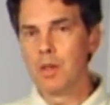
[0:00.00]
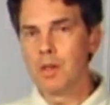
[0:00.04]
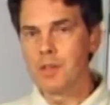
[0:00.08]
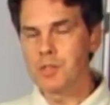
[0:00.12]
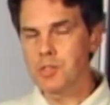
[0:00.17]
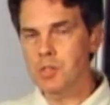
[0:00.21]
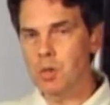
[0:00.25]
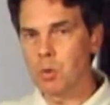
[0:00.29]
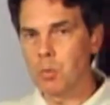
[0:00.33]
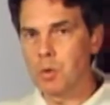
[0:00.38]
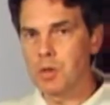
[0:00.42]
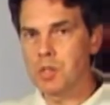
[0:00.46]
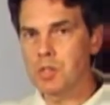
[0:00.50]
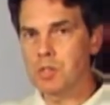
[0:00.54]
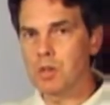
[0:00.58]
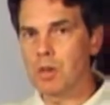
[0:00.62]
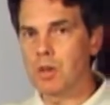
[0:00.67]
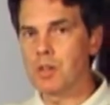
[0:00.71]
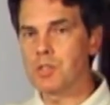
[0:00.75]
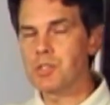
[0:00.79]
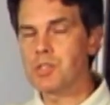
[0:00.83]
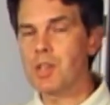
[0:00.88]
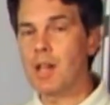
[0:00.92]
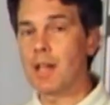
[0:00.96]
So we should
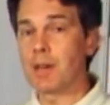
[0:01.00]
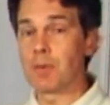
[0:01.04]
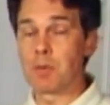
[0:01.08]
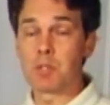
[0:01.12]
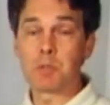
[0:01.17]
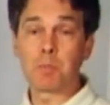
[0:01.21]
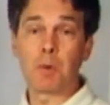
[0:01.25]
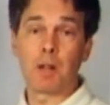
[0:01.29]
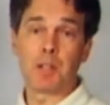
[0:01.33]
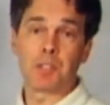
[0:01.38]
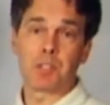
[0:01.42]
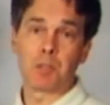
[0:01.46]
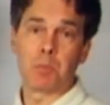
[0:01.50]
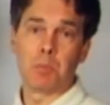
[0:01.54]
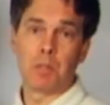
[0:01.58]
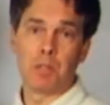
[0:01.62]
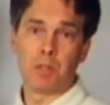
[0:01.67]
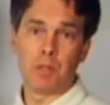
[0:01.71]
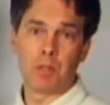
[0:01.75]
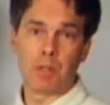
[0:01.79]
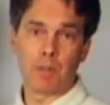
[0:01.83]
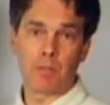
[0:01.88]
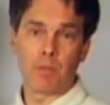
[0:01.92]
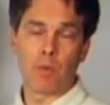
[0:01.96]
assign
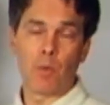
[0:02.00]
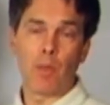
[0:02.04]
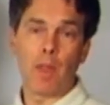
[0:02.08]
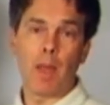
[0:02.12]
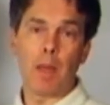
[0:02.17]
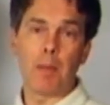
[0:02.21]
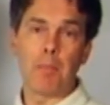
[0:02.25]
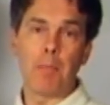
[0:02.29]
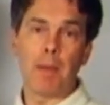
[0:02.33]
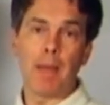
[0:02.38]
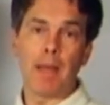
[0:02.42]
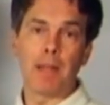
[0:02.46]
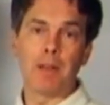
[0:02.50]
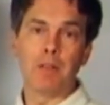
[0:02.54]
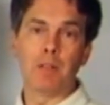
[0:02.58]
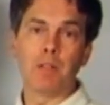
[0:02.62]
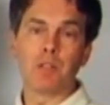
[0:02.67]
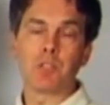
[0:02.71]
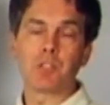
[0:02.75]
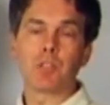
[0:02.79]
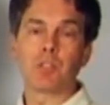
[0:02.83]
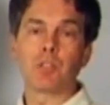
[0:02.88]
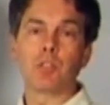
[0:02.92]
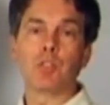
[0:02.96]
responsibility for that
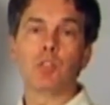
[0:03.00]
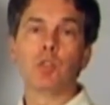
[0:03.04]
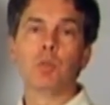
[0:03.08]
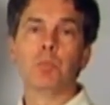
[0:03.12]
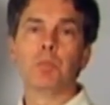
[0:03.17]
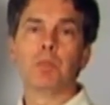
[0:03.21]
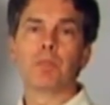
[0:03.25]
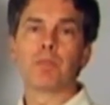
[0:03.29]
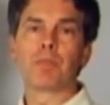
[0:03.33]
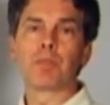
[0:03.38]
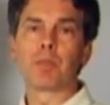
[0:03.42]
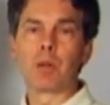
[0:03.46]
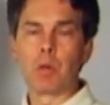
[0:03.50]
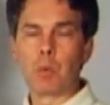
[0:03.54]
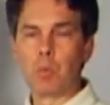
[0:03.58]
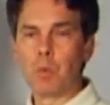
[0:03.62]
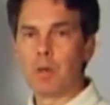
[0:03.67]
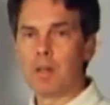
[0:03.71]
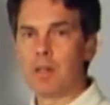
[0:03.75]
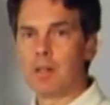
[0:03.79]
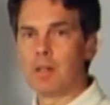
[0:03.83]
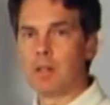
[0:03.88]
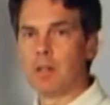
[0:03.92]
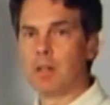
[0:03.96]
badness to human free
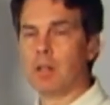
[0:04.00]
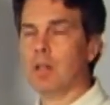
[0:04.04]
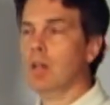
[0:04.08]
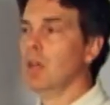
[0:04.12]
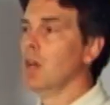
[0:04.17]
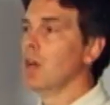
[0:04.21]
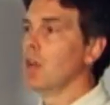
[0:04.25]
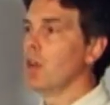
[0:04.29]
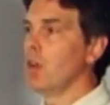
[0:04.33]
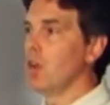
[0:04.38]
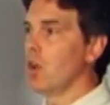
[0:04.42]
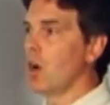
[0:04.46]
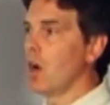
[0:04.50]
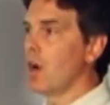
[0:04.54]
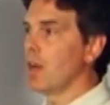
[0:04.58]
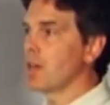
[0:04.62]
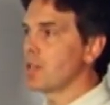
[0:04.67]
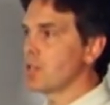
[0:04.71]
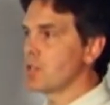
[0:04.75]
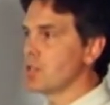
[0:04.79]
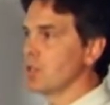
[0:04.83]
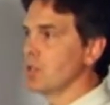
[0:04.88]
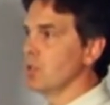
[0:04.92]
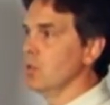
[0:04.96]
will, not
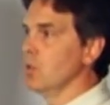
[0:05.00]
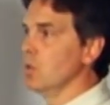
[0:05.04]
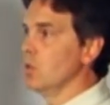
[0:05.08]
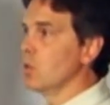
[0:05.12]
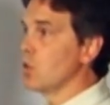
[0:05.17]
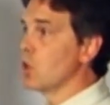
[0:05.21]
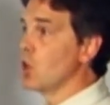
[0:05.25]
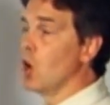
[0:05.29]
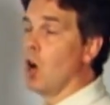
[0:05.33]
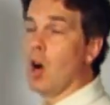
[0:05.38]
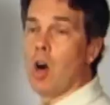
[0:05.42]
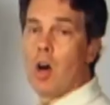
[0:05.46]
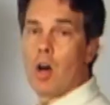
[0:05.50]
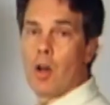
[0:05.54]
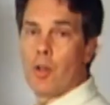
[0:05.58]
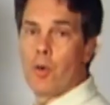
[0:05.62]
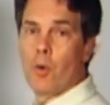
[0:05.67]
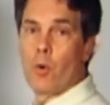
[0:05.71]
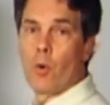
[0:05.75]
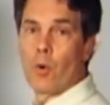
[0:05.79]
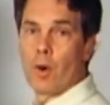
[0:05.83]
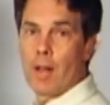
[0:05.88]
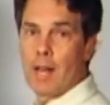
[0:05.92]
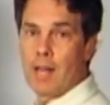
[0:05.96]
to God
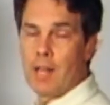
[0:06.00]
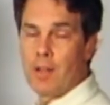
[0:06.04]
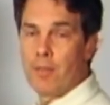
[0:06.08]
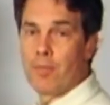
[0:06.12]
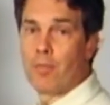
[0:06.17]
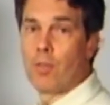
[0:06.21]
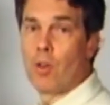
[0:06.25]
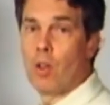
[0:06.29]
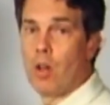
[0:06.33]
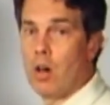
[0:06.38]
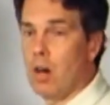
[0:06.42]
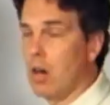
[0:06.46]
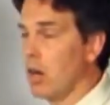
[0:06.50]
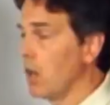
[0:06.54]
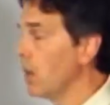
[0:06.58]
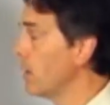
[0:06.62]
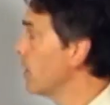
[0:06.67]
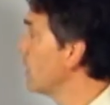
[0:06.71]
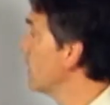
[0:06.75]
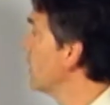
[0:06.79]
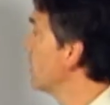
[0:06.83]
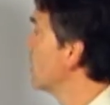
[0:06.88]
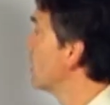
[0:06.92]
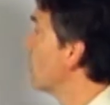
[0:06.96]
or any flaw
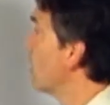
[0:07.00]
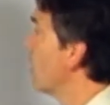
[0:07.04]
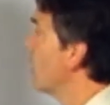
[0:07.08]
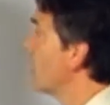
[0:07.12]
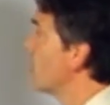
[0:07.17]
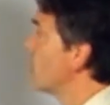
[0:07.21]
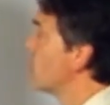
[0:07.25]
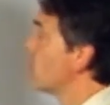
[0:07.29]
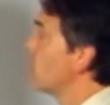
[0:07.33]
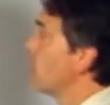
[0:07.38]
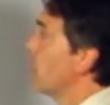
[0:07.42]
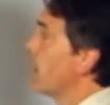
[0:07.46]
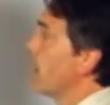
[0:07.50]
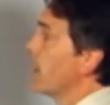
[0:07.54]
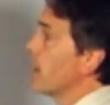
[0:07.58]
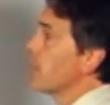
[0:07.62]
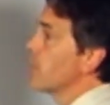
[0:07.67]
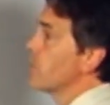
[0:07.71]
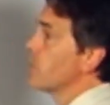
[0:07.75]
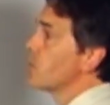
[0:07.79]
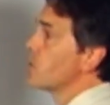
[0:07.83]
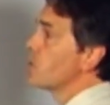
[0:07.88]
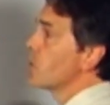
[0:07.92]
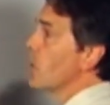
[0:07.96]
in God's plan.
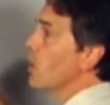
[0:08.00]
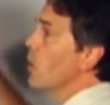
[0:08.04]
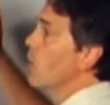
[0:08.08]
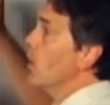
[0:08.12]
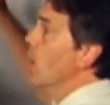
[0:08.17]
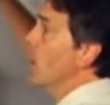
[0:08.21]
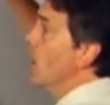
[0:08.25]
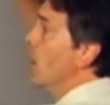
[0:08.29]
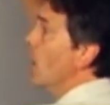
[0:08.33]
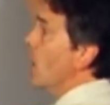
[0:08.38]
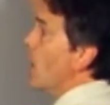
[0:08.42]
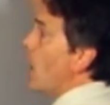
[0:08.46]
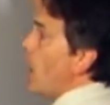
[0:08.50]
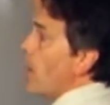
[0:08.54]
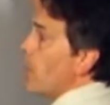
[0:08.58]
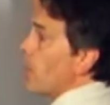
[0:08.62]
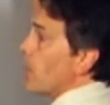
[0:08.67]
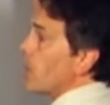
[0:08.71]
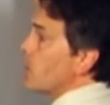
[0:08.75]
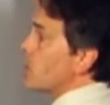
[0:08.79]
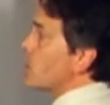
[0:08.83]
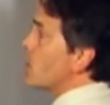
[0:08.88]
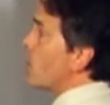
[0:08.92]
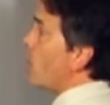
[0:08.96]
So I'm
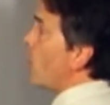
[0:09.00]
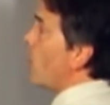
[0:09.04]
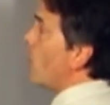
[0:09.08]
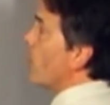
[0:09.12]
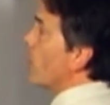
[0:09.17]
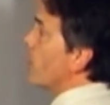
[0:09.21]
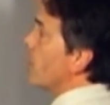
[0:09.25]
going to call